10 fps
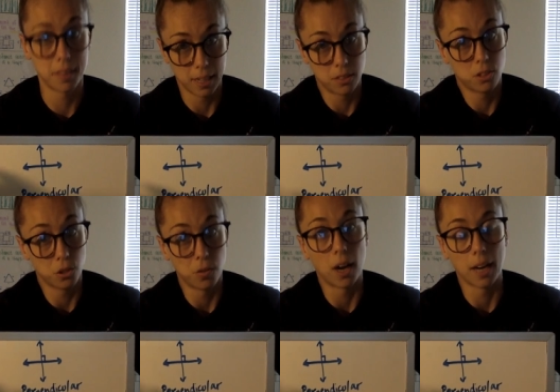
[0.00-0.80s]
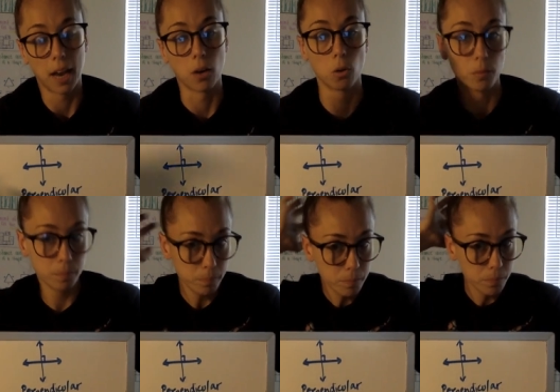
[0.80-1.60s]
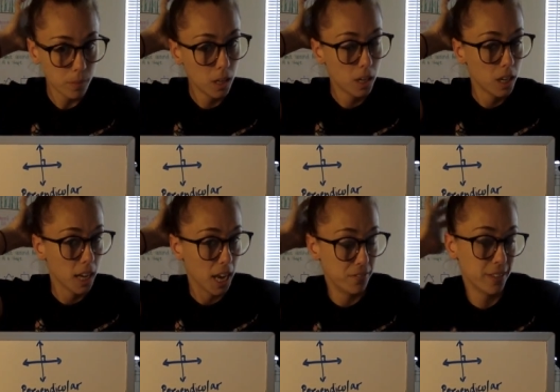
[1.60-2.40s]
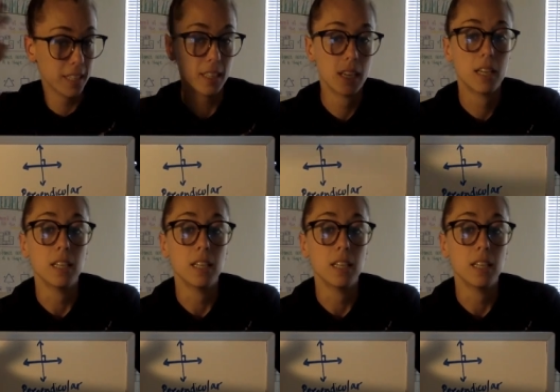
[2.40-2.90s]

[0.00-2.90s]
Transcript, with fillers: that's your right angle. If it